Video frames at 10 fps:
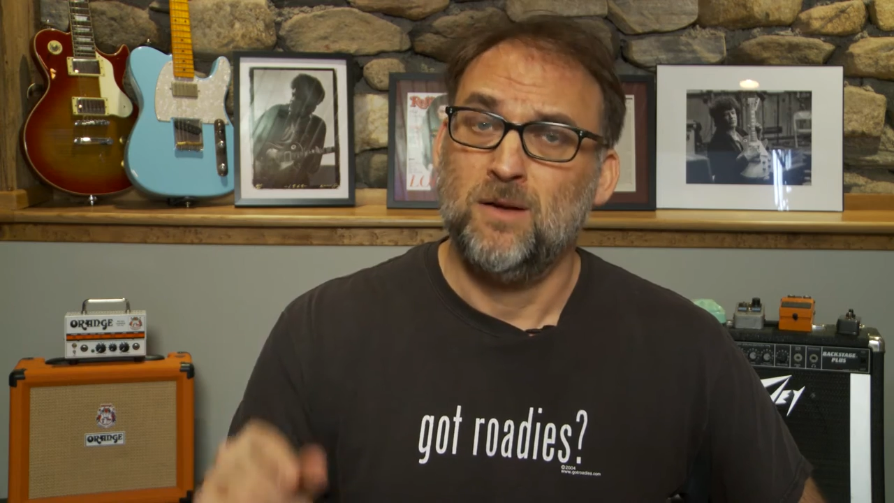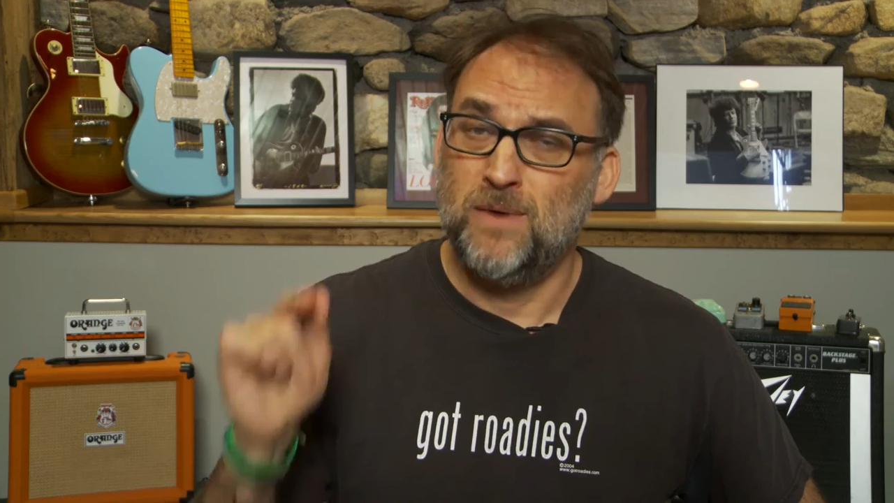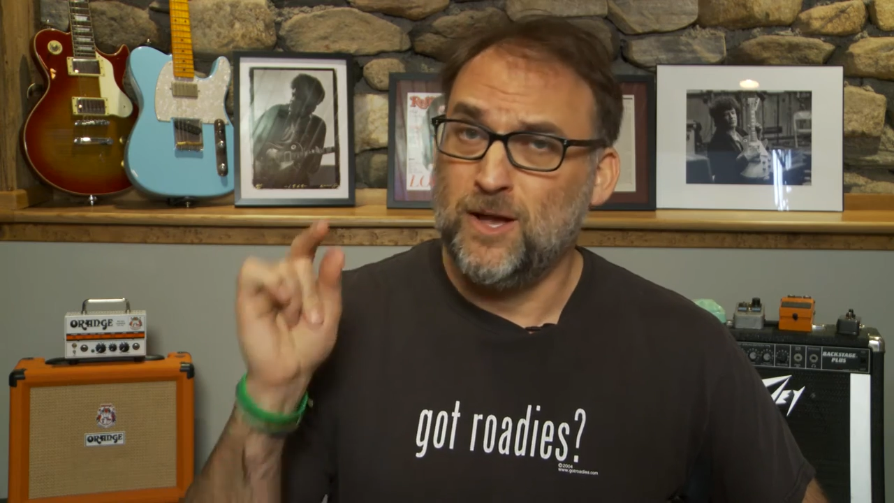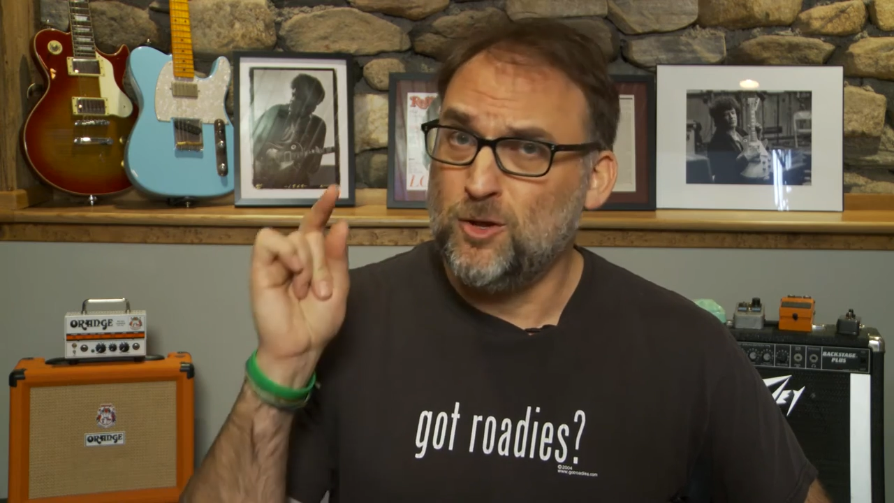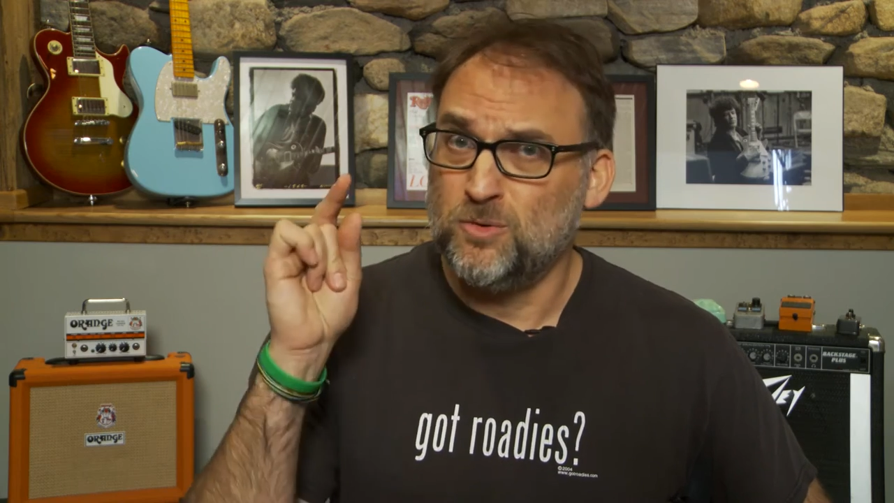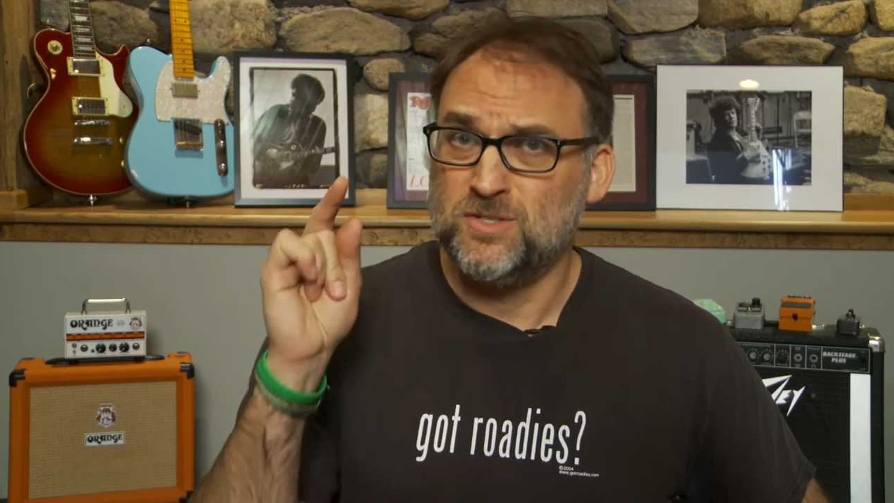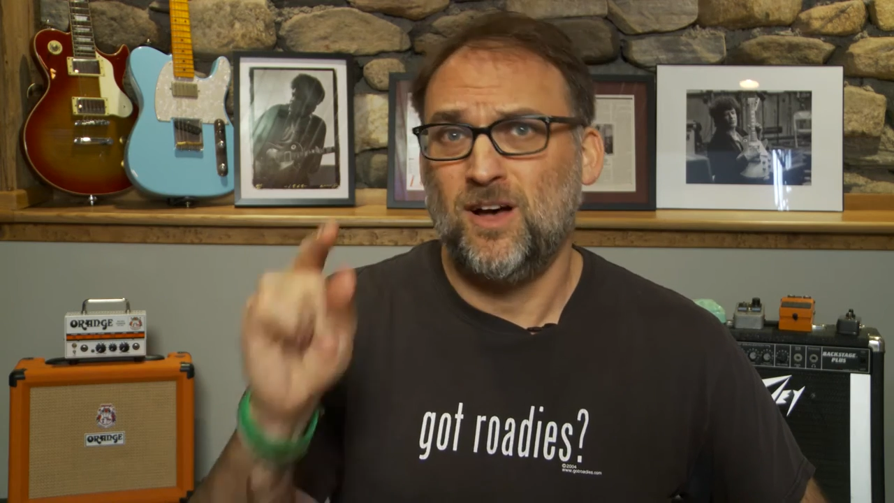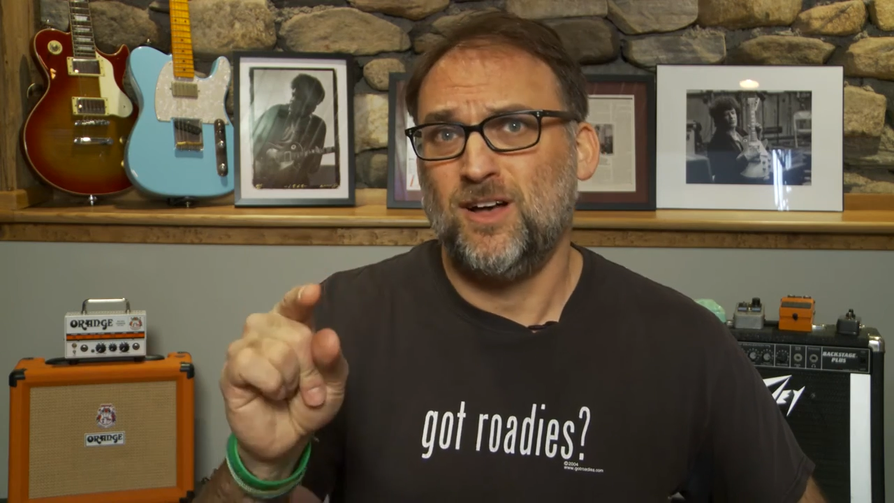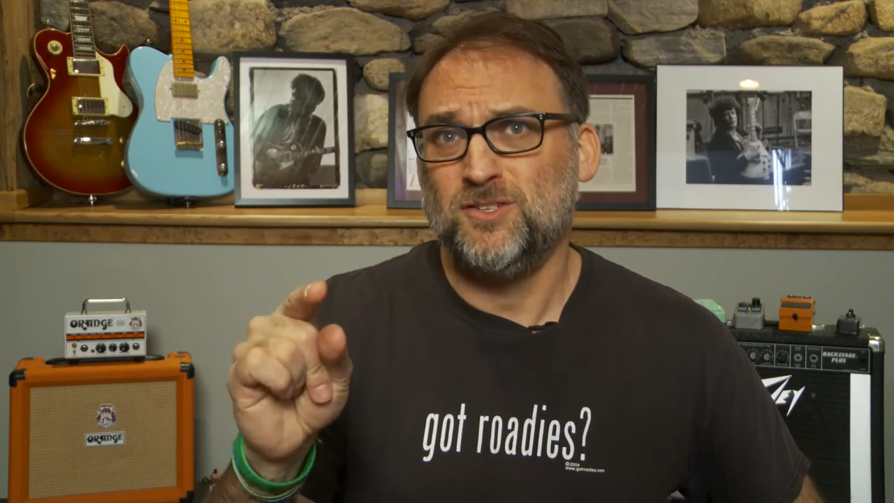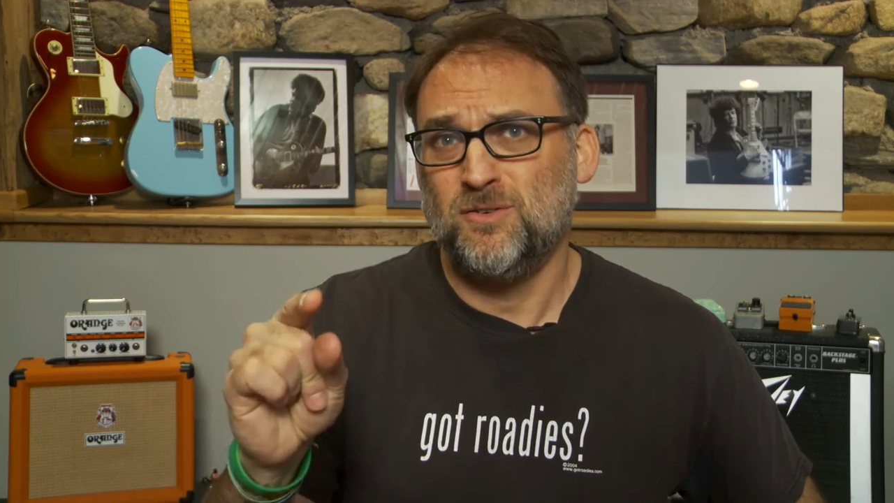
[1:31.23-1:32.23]
Michael was
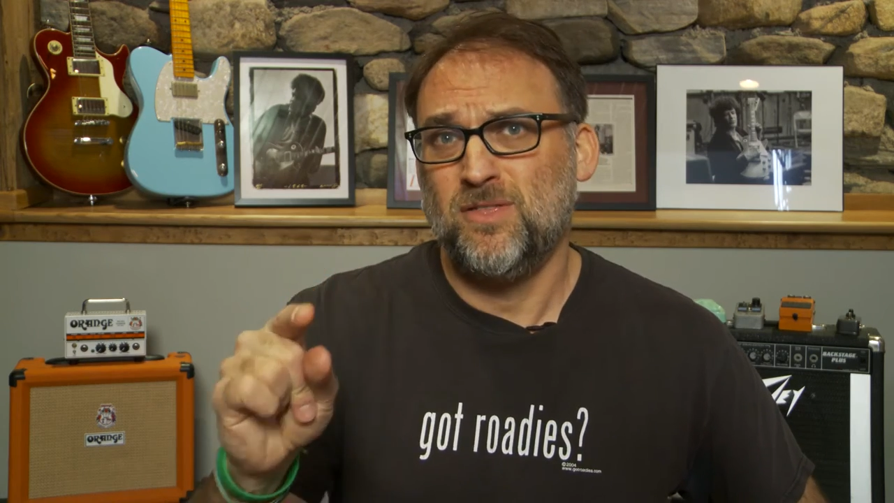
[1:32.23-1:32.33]
also